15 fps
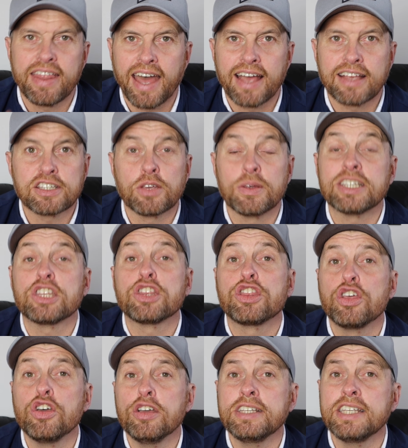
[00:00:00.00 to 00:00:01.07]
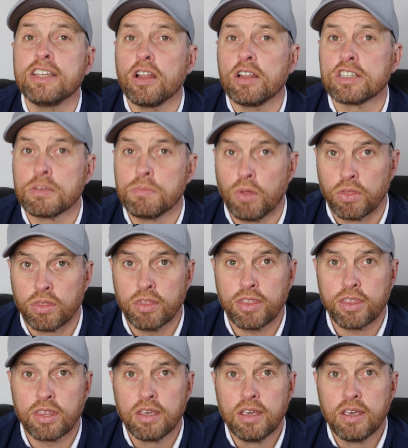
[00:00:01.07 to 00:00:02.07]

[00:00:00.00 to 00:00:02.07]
that. So it's $30 a month,